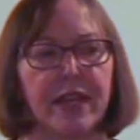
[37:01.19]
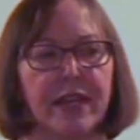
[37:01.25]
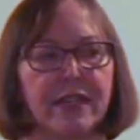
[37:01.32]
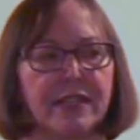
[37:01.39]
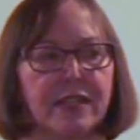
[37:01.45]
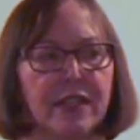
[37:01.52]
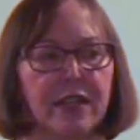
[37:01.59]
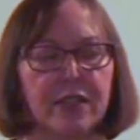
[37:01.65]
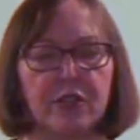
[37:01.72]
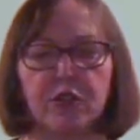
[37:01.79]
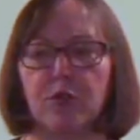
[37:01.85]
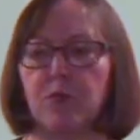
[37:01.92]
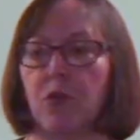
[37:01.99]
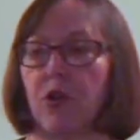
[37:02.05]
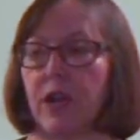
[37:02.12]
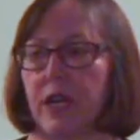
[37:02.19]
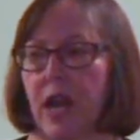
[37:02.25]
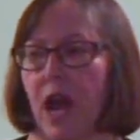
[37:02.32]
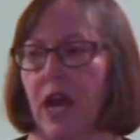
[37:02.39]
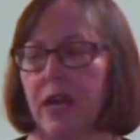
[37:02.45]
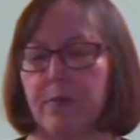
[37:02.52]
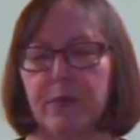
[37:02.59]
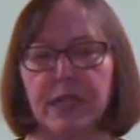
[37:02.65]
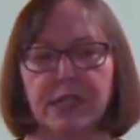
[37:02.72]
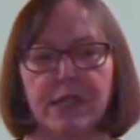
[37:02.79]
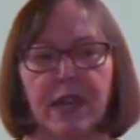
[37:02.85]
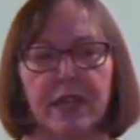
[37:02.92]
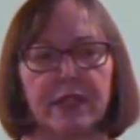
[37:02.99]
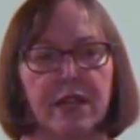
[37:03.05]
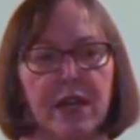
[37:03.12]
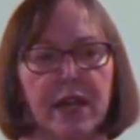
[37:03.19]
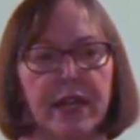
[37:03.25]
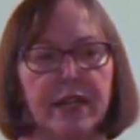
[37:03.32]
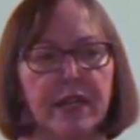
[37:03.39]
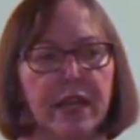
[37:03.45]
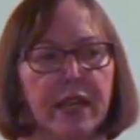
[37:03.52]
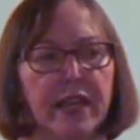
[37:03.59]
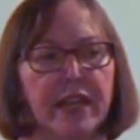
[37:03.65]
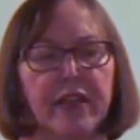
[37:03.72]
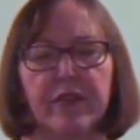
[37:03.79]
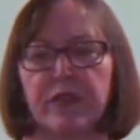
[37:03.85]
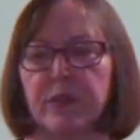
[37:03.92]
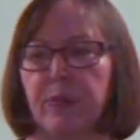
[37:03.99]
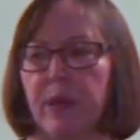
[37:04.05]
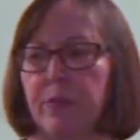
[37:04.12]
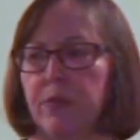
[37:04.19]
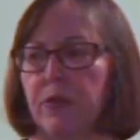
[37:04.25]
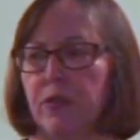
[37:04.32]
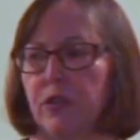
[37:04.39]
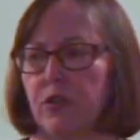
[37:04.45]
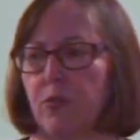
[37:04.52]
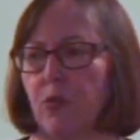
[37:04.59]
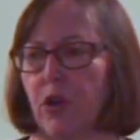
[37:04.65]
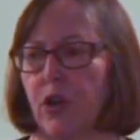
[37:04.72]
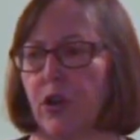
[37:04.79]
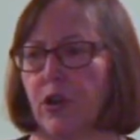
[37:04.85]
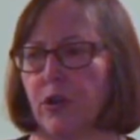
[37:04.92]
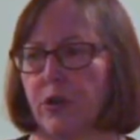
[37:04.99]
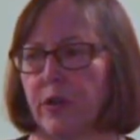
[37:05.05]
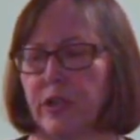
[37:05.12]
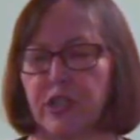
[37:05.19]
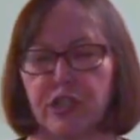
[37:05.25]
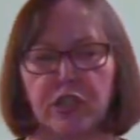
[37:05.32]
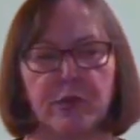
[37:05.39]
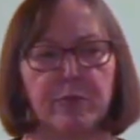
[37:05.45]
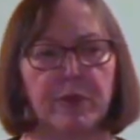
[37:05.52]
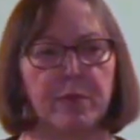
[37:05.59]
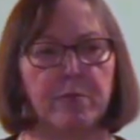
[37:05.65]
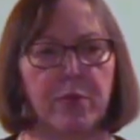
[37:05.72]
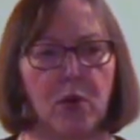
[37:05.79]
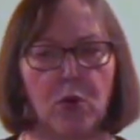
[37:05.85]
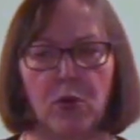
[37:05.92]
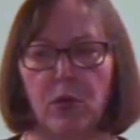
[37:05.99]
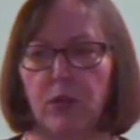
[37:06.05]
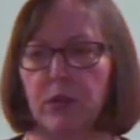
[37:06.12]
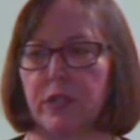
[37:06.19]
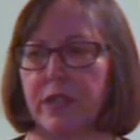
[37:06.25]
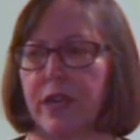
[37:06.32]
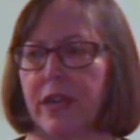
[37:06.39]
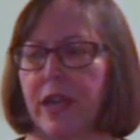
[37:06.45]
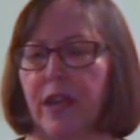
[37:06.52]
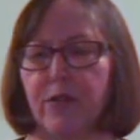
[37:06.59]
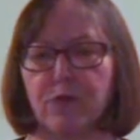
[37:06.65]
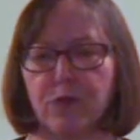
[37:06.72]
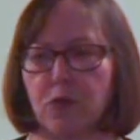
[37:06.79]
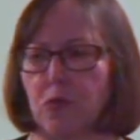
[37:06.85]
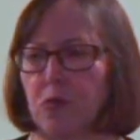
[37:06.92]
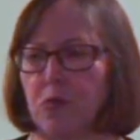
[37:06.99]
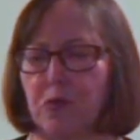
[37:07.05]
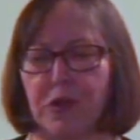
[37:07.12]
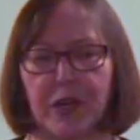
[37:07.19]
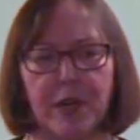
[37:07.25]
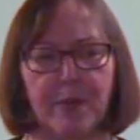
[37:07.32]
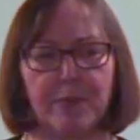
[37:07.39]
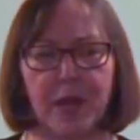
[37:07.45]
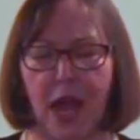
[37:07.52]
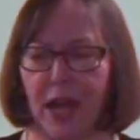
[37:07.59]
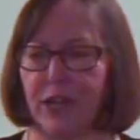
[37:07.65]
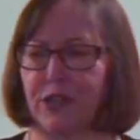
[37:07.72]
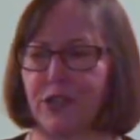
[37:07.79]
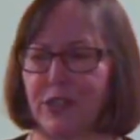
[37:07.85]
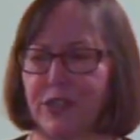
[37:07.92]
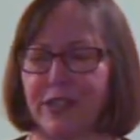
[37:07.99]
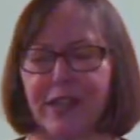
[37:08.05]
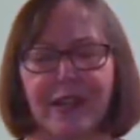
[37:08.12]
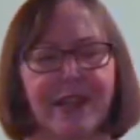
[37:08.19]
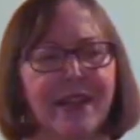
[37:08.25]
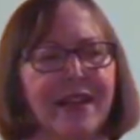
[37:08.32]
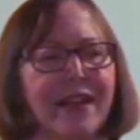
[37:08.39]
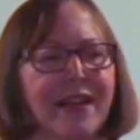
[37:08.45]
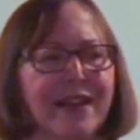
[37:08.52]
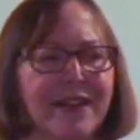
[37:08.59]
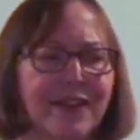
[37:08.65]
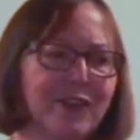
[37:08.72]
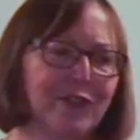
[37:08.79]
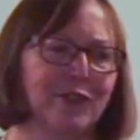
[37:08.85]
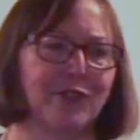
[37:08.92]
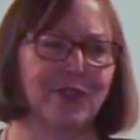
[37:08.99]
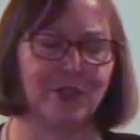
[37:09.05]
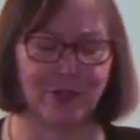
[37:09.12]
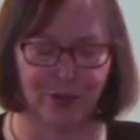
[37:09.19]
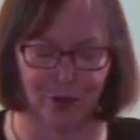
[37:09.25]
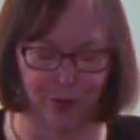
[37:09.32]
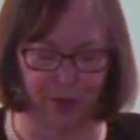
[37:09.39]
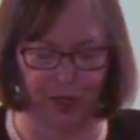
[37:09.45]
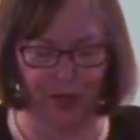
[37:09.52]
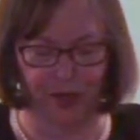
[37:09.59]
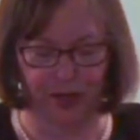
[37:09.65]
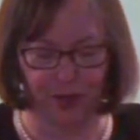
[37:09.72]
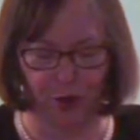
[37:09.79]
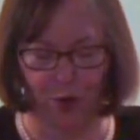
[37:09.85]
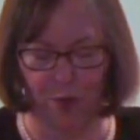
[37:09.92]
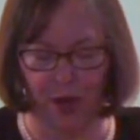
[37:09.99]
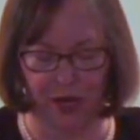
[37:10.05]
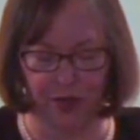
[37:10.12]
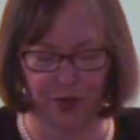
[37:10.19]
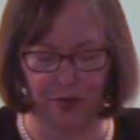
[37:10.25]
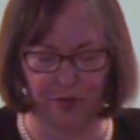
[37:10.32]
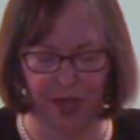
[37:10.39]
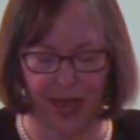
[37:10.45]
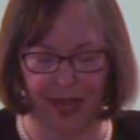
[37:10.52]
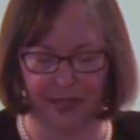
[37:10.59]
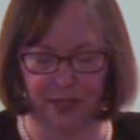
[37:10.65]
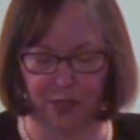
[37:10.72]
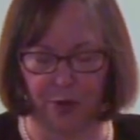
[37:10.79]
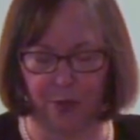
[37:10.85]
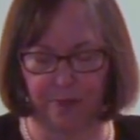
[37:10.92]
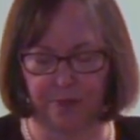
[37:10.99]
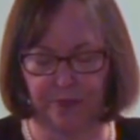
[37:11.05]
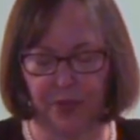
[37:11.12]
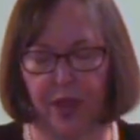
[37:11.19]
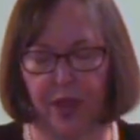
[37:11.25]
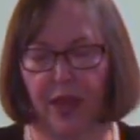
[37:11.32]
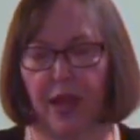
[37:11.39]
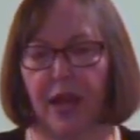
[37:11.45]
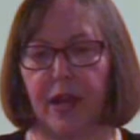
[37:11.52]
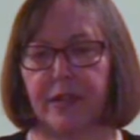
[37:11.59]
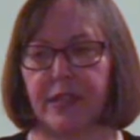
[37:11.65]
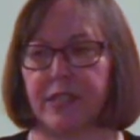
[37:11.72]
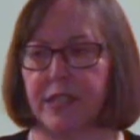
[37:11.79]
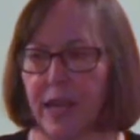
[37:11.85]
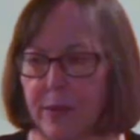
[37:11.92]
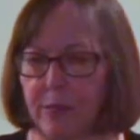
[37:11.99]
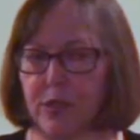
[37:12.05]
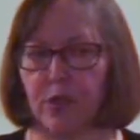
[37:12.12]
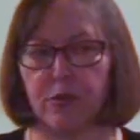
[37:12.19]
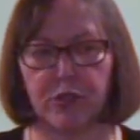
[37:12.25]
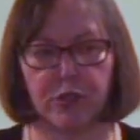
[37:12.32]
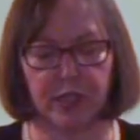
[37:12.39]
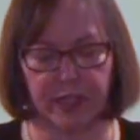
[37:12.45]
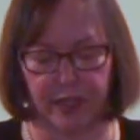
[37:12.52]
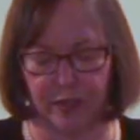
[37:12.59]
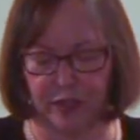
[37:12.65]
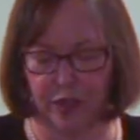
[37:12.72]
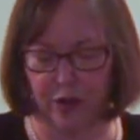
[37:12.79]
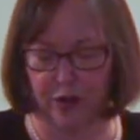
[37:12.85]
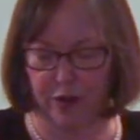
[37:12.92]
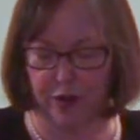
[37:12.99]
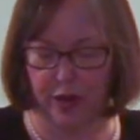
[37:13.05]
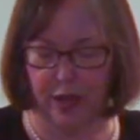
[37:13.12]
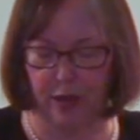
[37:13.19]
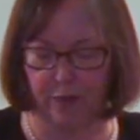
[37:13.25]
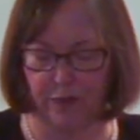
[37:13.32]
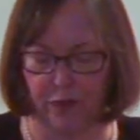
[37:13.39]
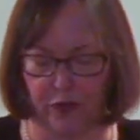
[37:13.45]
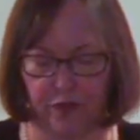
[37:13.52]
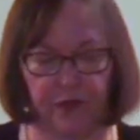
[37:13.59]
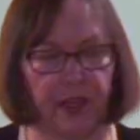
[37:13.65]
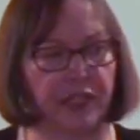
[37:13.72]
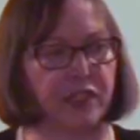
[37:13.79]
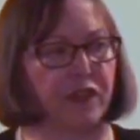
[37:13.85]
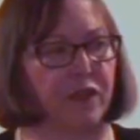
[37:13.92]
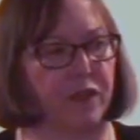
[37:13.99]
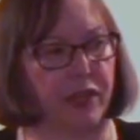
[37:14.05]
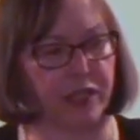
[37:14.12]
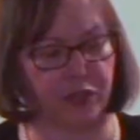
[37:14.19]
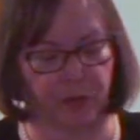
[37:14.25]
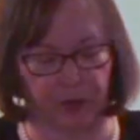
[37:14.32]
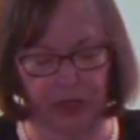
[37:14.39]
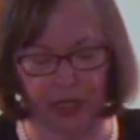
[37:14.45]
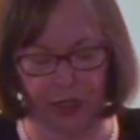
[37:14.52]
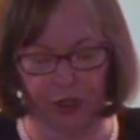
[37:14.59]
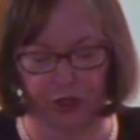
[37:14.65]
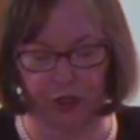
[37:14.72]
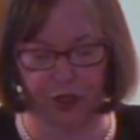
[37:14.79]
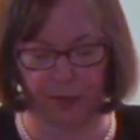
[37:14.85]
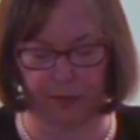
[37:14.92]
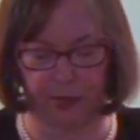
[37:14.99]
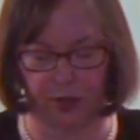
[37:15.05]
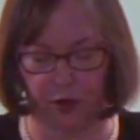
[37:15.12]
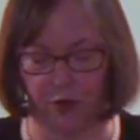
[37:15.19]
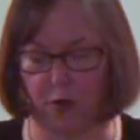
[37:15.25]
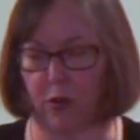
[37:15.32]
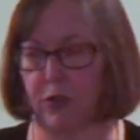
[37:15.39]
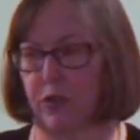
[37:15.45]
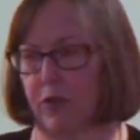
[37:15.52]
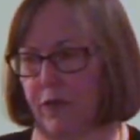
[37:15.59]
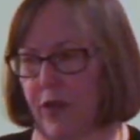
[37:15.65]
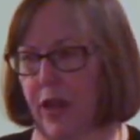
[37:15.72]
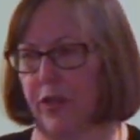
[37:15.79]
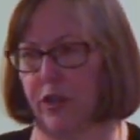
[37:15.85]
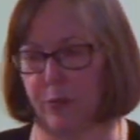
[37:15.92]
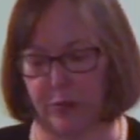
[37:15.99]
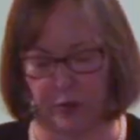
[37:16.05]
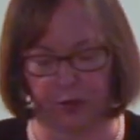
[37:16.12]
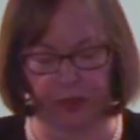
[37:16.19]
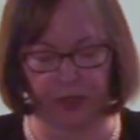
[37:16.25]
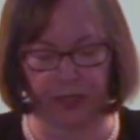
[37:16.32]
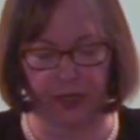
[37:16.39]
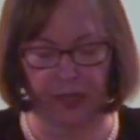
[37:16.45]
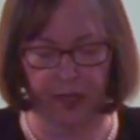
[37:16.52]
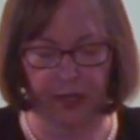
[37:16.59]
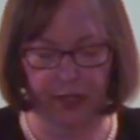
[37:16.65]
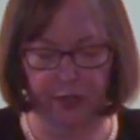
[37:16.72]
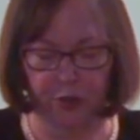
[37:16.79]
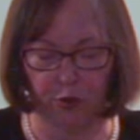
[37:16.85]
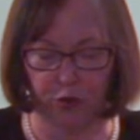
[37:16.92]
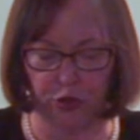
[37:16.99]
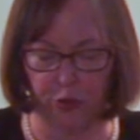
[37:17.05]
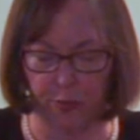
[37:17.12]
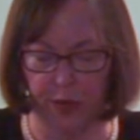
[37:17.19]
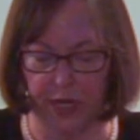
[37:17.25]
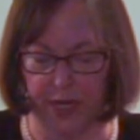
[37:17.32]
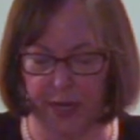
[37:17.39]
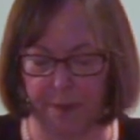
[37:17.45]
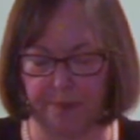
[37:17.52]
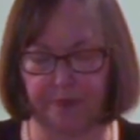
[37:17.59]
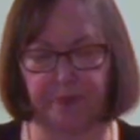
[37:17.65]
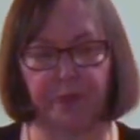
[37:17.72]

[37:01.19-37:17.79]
that it's a little more anonymous online gives people a little more courage to be bold and rude and obnoxious, and you, you certainly don't want to do that. So uh, the same social skills that are helpful in face-to-face -face relationships are also valuable in the social media.